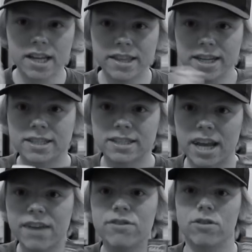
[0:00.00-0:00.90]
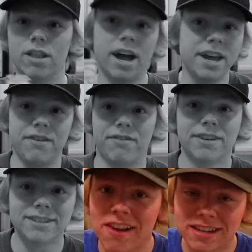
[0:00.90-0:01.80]
these save your life.
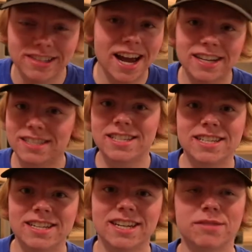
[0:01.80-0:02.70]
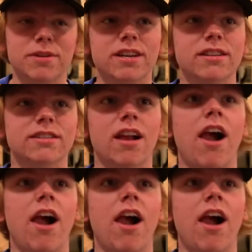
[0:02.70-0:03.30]
That and seasonings, because